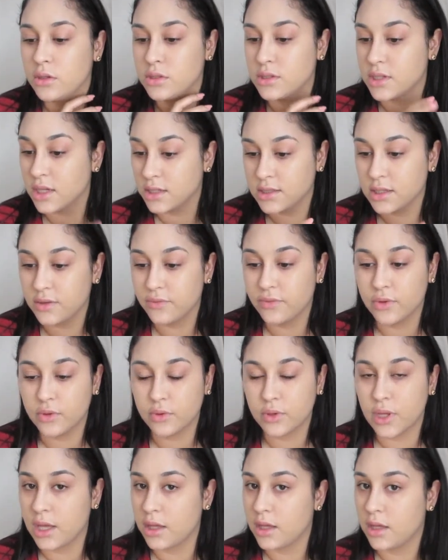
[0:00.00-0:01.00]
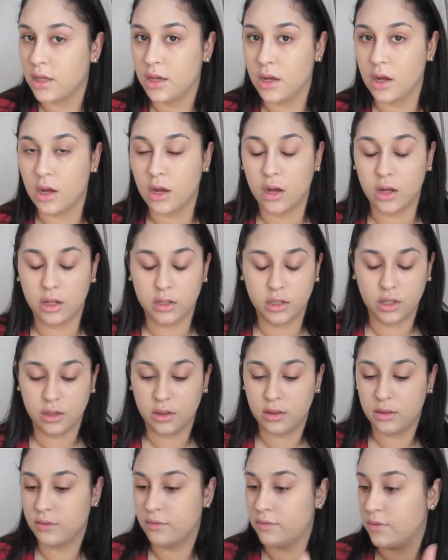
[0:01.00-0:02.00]
doesn't feel cakey
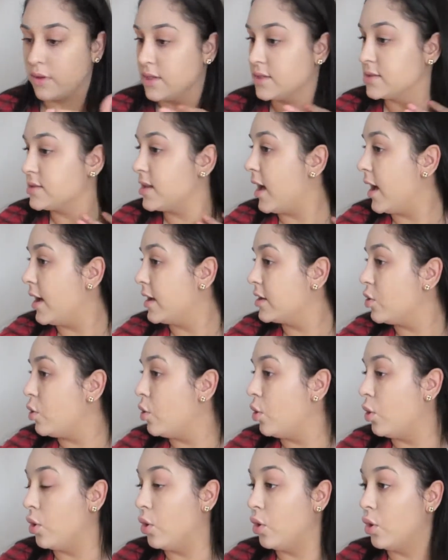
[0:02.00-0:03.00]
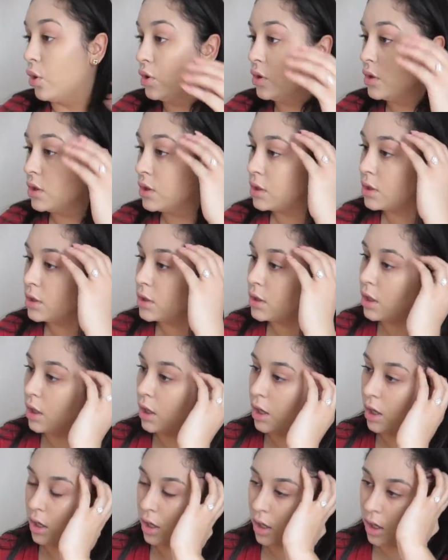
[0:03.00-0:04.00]
on the face at all.
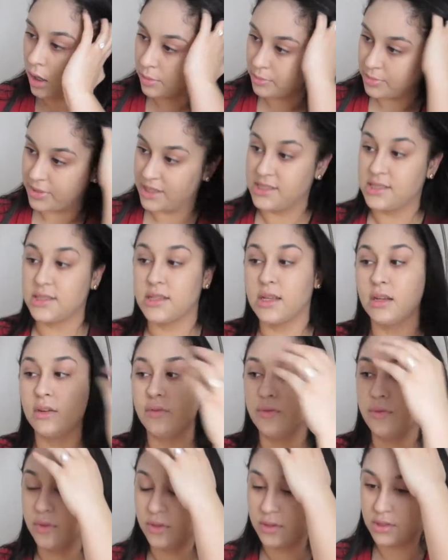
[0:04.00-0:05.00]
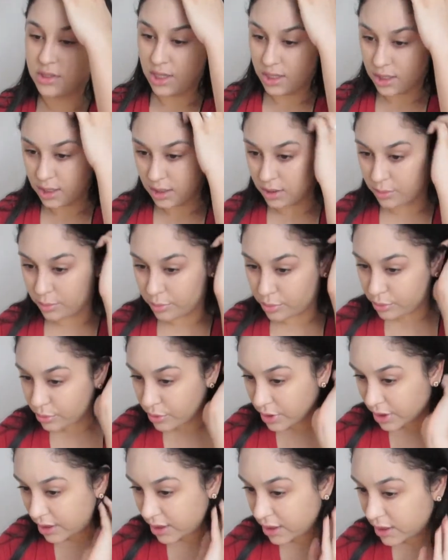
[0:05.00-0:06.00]
My skin feels like it can
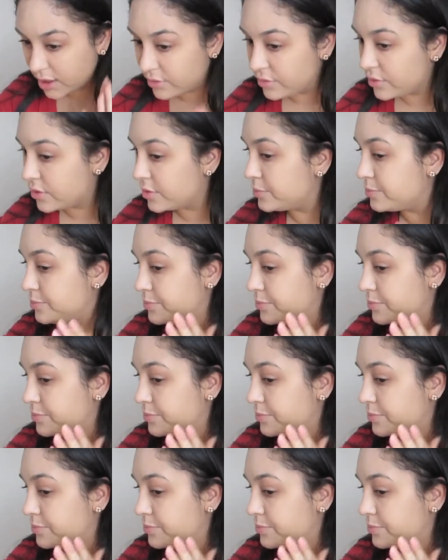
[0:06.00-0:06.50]
breathe,